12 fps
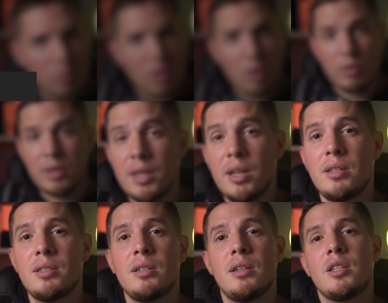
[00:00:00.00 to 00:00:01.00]
Well,
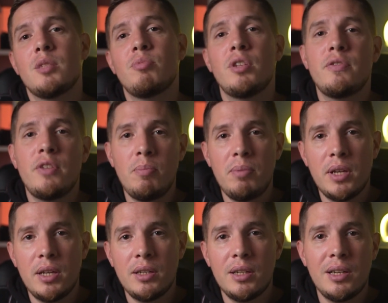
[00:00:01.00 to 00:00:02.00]
yes,
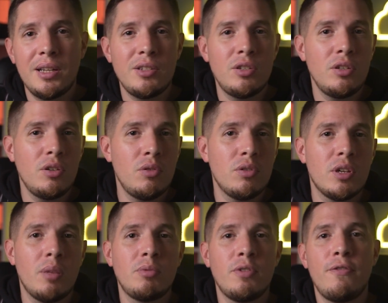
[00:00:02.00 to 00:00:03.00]
ExpressVPN lets you use
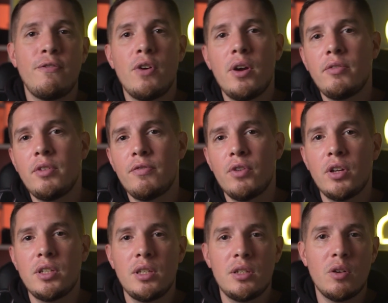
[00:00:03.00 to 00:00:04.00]
up to five
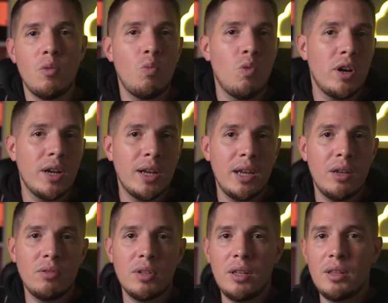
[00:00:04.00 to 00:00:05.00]
devices on one
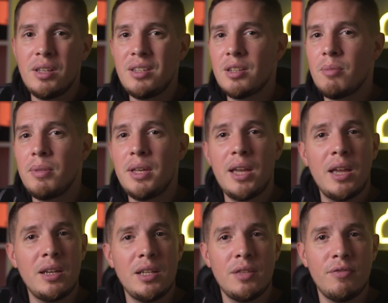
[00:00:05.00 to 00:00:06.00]
account and these can be
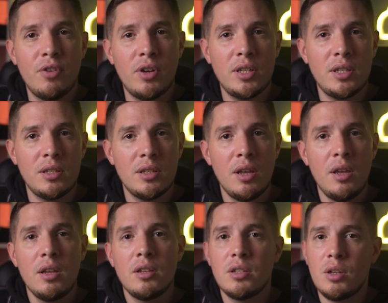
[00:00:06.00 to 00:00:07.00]
any devices.
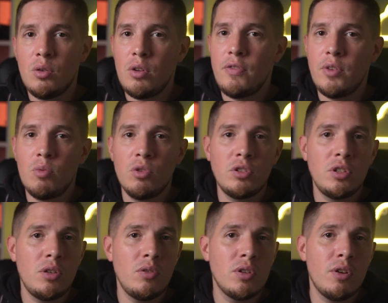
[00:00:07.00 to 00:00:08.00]
So if you want
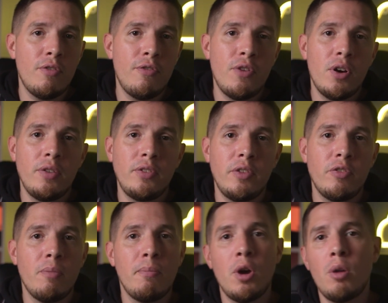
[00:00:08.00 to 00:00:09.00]
to use it on five
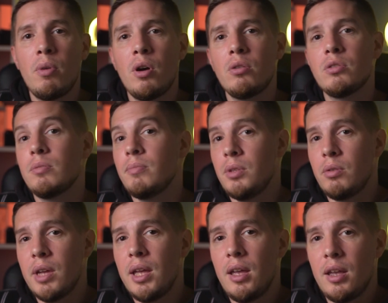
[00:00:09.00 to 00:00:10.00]
different mobiles, you
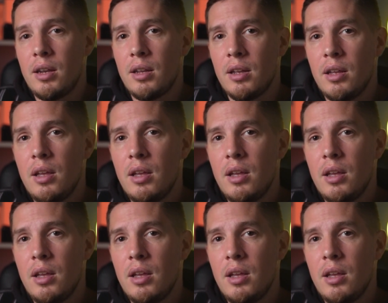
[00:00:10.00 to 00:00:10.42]
can.